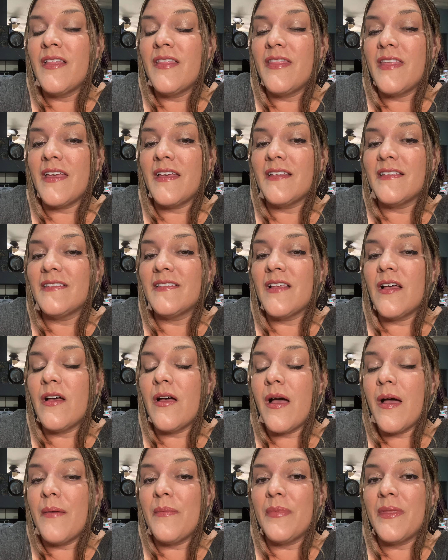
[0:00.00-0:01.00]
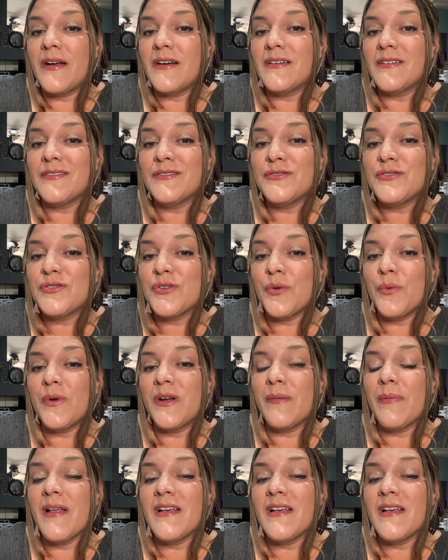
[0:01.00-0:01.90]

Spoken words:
things, their schoolwork.